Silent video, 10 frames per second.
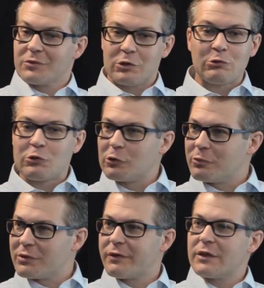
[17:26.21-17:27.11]
YouTube
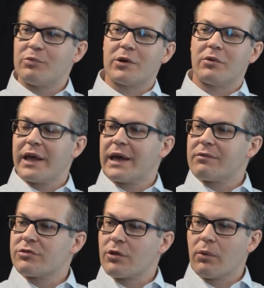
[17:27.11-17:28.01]
and Facebook would have.
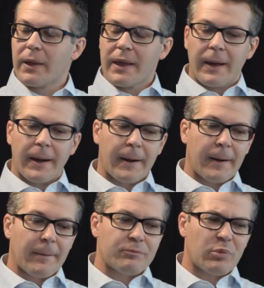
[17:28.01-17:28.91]
So, sure.